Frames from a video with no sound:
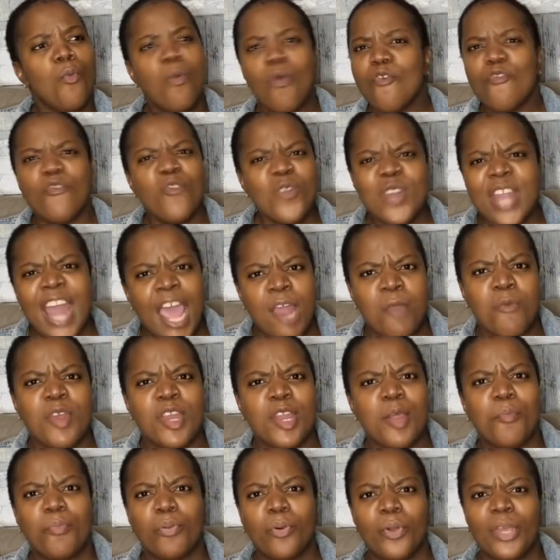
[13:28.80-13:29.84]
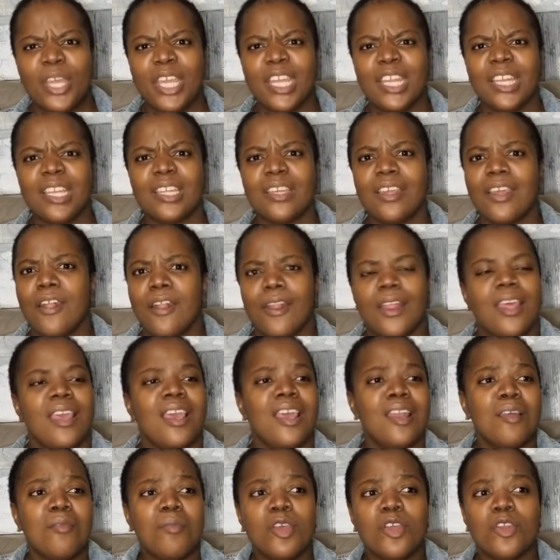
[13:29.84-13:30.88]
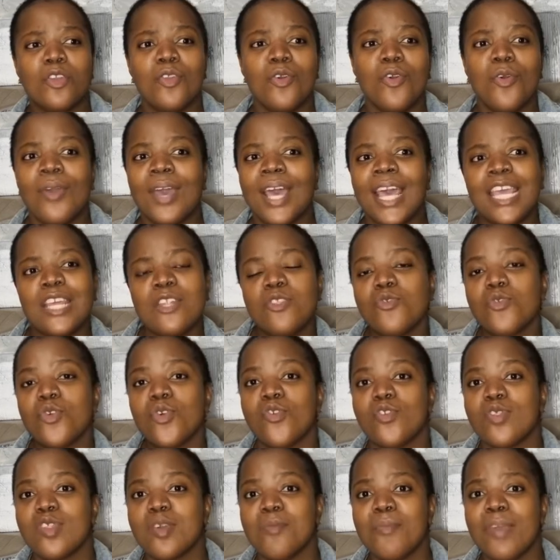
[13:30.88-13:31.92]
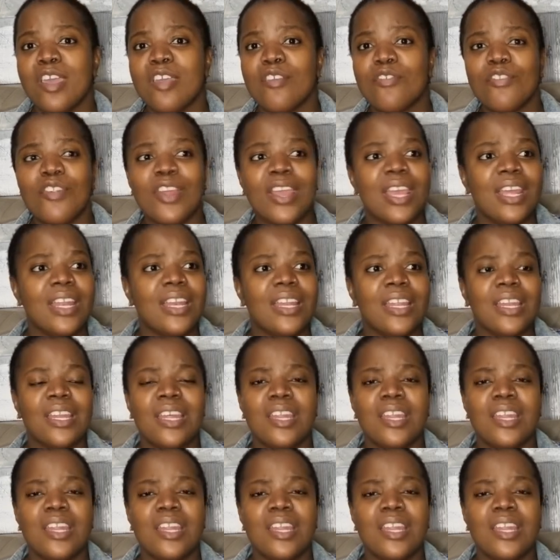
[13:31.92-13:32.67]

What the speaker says: ubufunani wena Point? And I'm like, no, I had to go see my friend.